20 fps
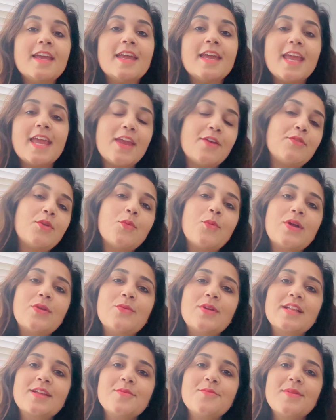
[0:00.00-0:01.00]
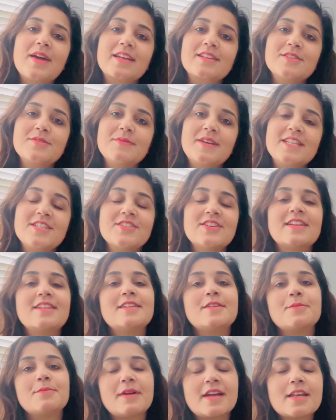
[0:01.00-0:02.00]
Hey everyone, welcome back to my
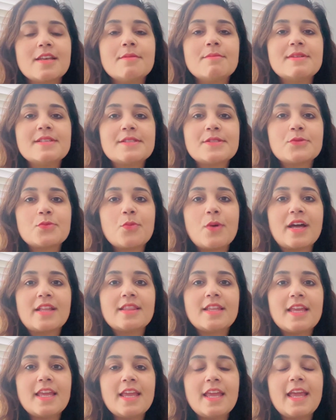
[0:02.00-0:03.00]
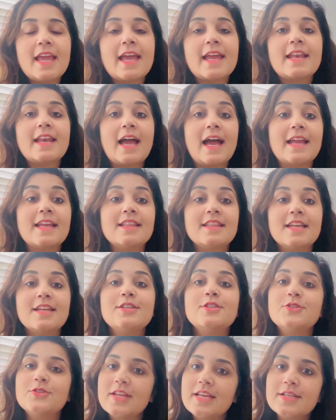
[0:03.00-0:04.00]
channel. My name is Swati and I
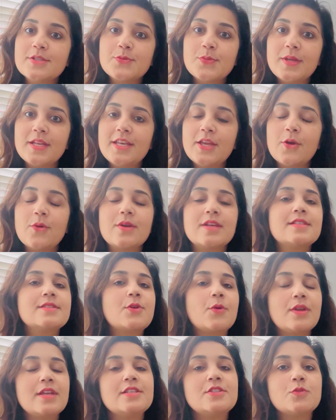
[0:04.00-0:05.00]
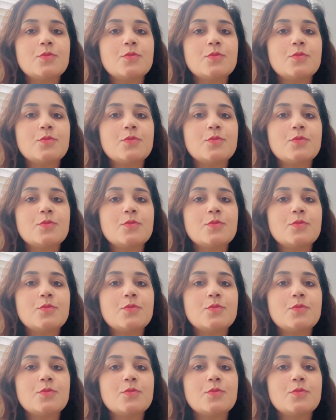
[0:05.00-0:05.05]
think today's video is going